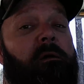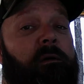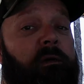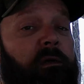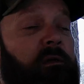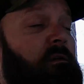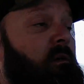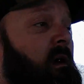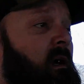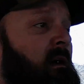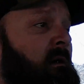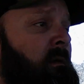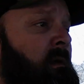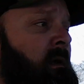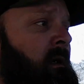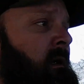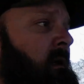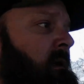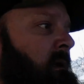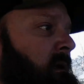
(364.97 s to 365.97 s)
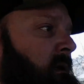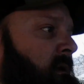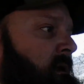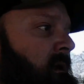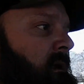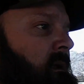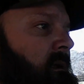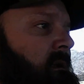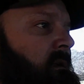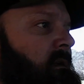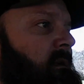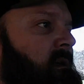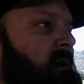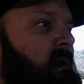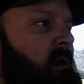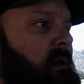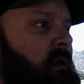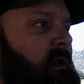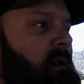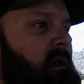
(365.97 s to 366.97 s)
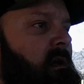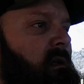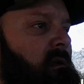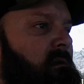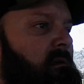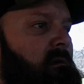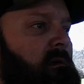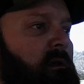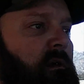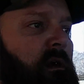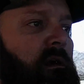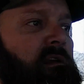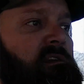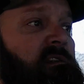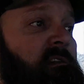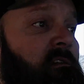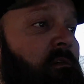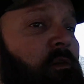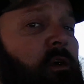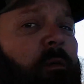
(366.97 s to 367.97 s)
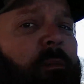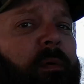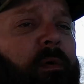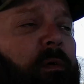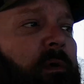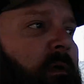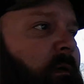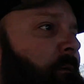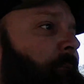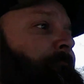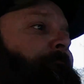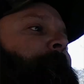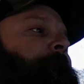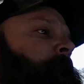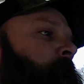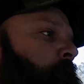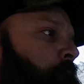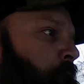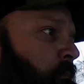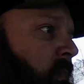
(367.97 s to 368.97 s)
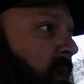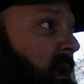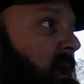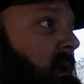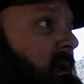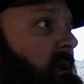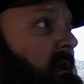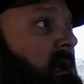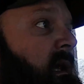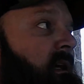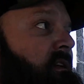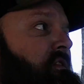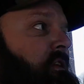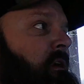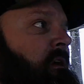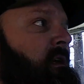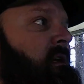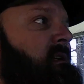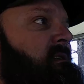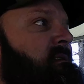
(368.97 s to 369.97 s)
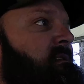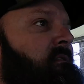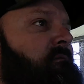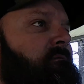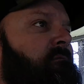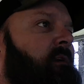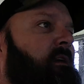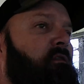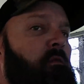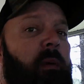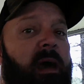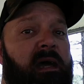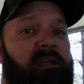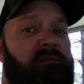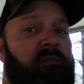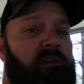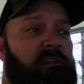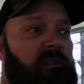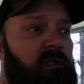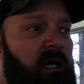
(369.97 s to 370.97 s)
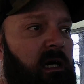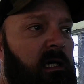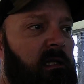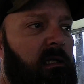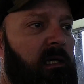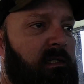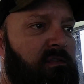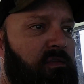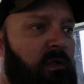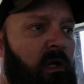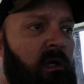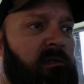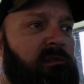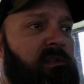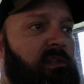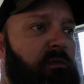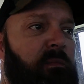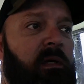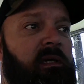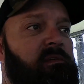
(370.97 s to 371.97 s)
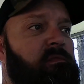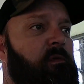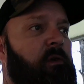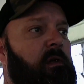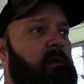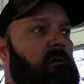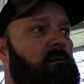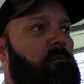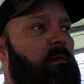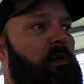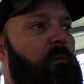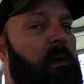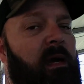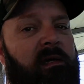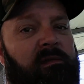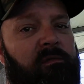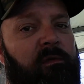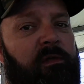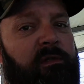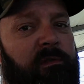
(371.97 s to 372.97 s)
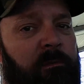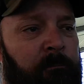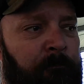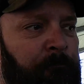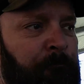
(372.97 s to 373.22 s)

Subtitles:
good ground, or they're gonna screw up on you. Electronics, if you bass fish a lot, electronics are your best friend when you're bass fishing.